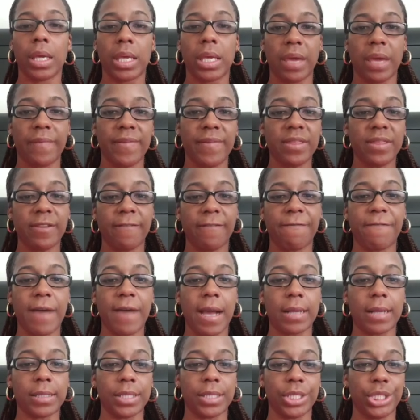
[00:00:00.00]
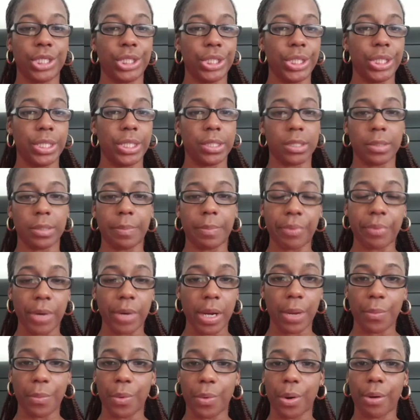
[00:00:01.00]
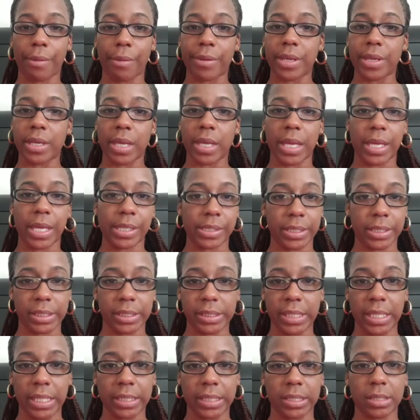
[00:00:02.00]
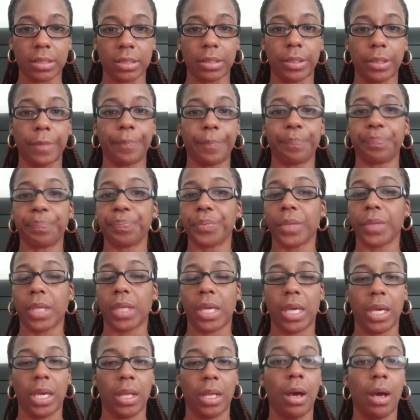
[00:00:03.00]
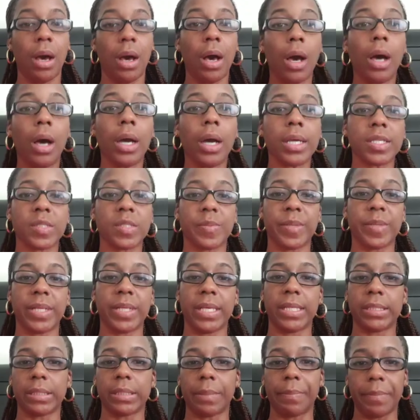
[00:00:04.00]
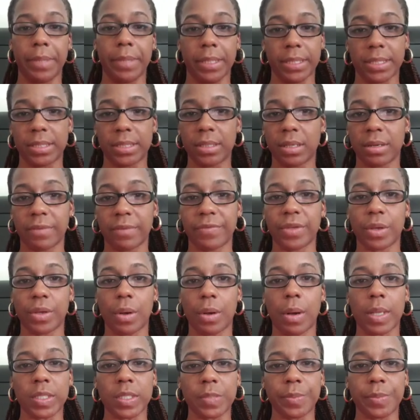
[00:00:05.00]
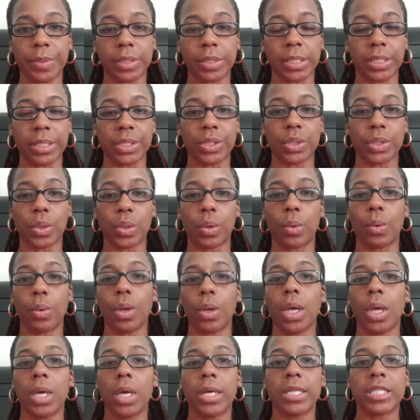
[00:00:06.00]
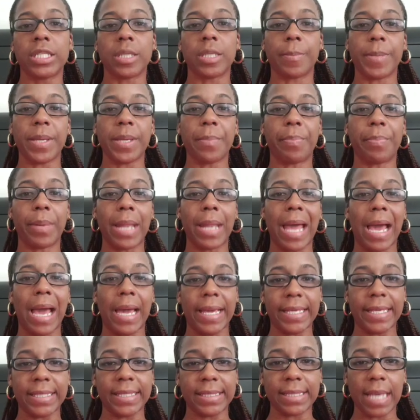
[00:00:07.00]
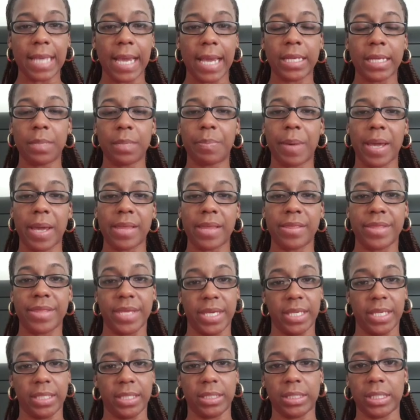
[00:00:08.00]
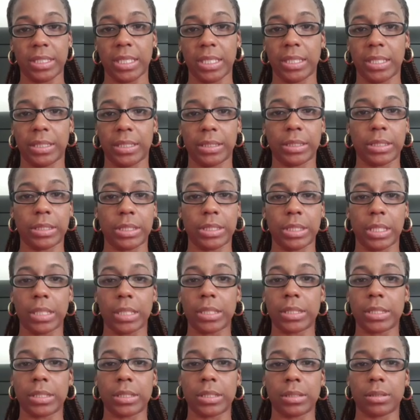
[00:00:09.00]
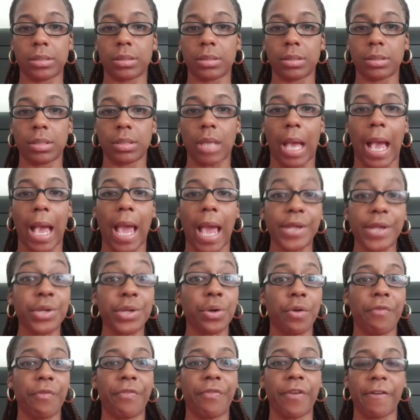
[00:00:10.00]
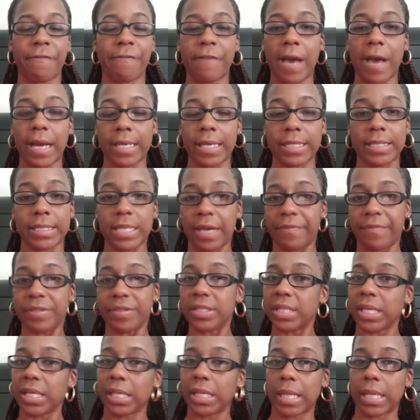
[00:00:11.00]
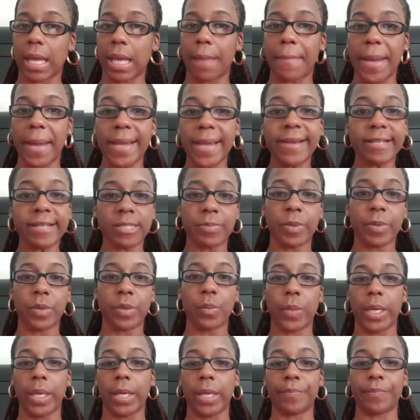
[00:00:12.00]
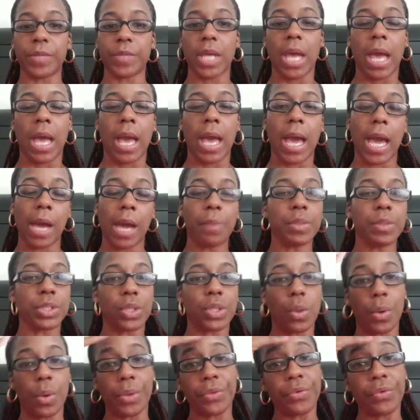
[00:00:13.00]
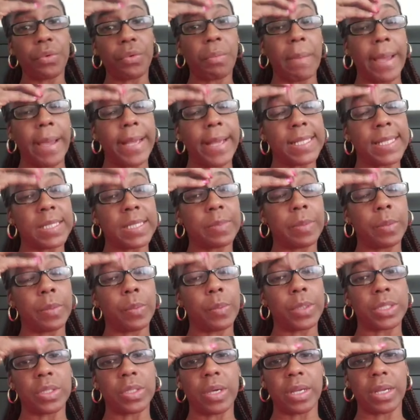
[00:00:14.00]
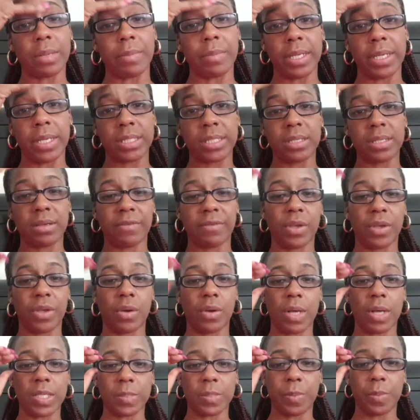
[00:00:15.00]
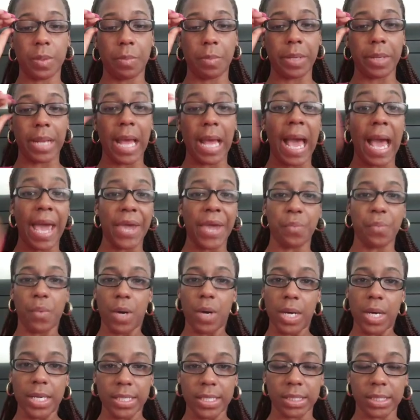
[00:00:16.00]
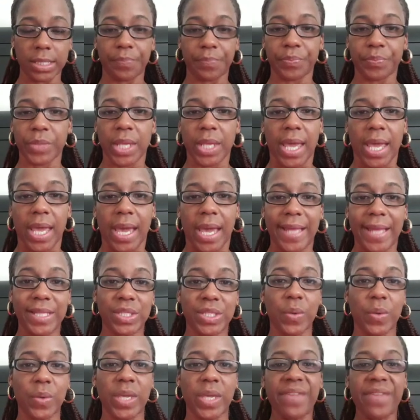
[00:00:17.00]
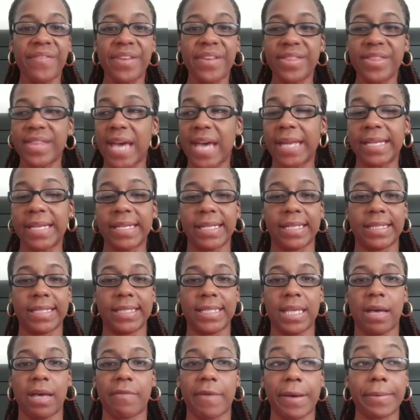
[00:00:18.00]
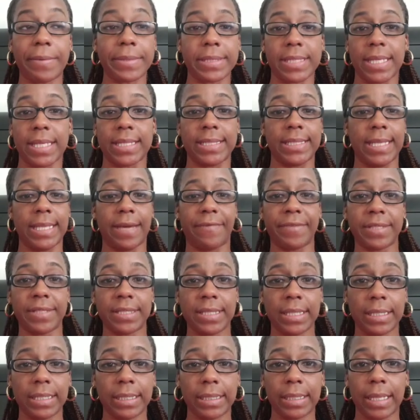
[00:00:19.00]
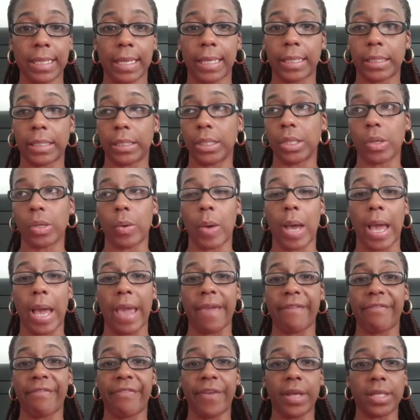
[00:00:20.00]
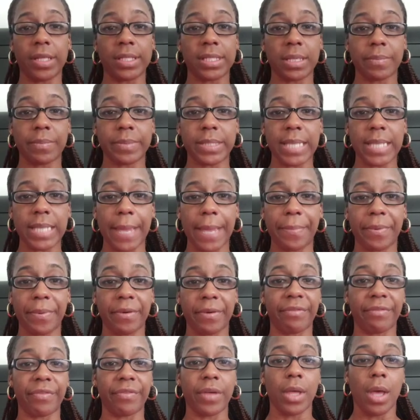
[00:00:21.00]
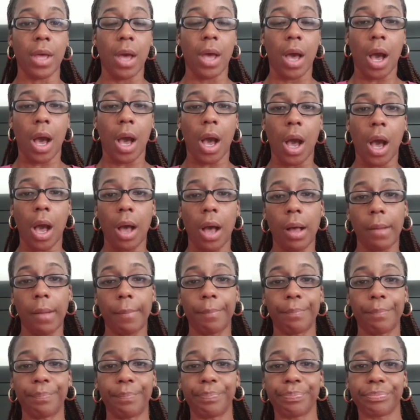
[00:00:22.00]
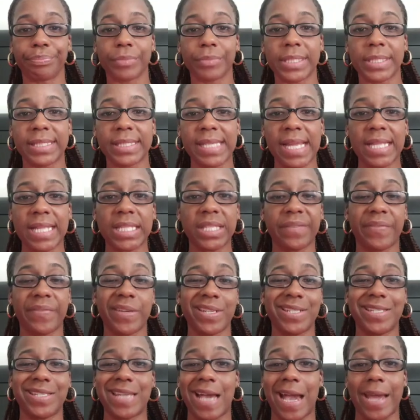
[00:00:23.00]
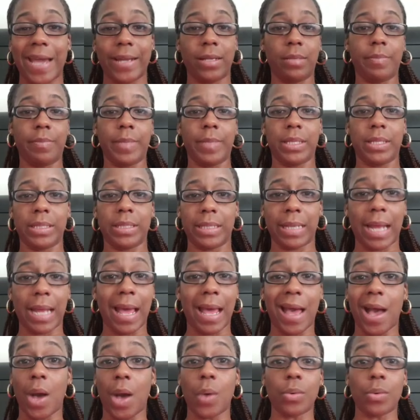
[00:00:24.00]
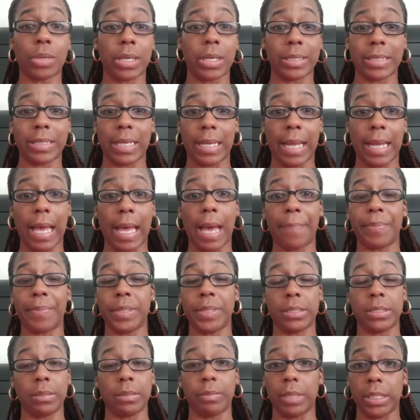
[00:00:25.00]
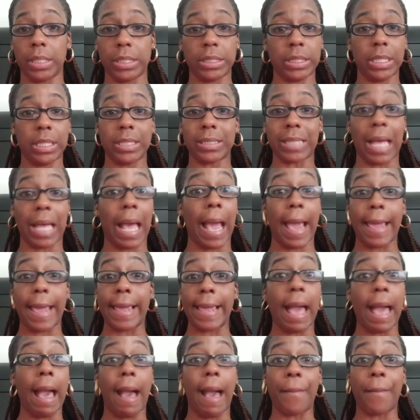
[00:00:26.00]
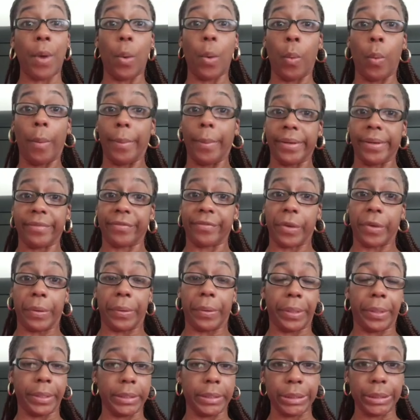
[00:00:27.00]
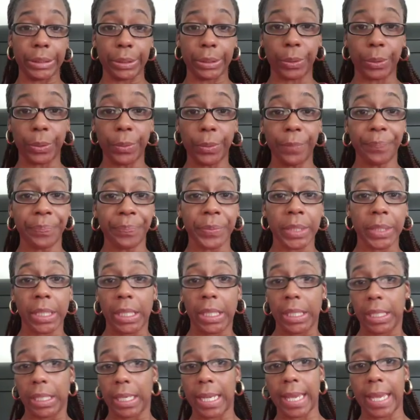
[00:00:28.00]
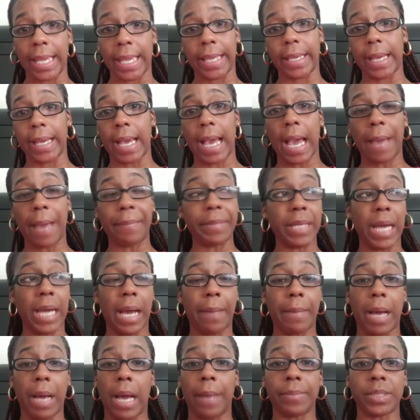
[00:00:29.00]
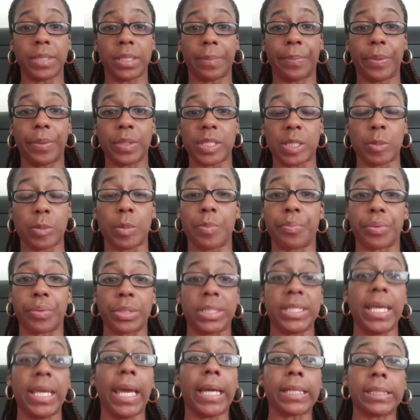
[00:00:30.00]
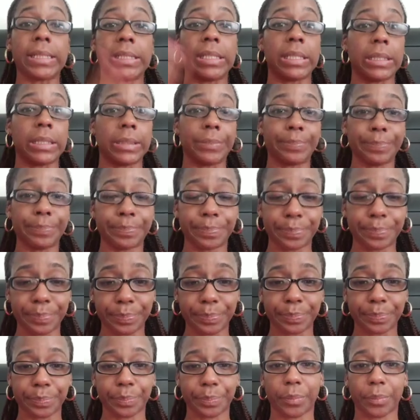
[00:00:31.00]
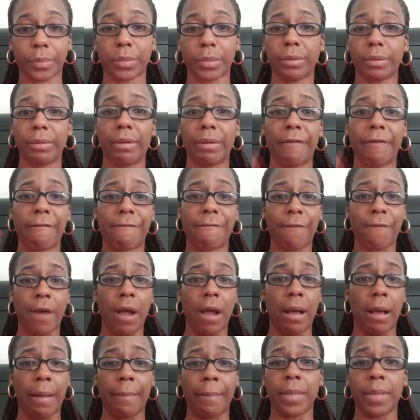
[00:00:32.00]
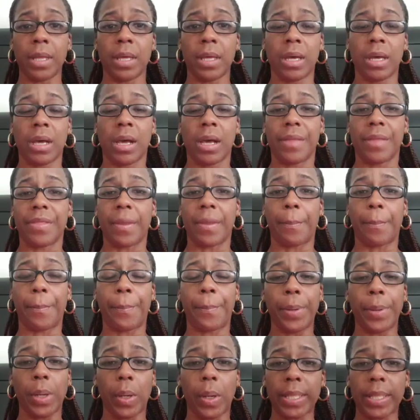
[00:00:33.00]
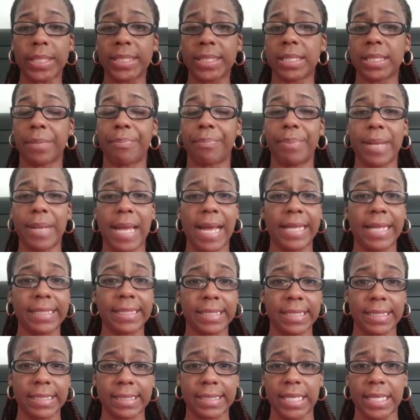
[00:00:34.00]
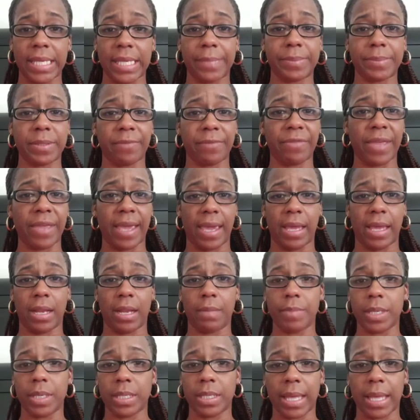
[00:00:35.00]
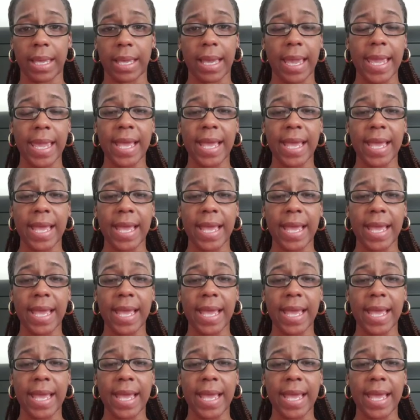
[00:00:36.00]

given the fact that she is a prayer warrior intercessor and her husband is a minister of the gospel. And so to be blindsided by this is just I know for a fact is devastating now. My husband, when I was going through, my husband was not a minister of the gospel, but I was. And so even that in itself, I was like devastated. Like, you know, I felt some type of um, sense of entitlement that how could that happen to me since I am a woman of God, you know? Like I'm, I'm, I'm supposed to be protected from the plots, the plans, and the schemes of the enemy. Like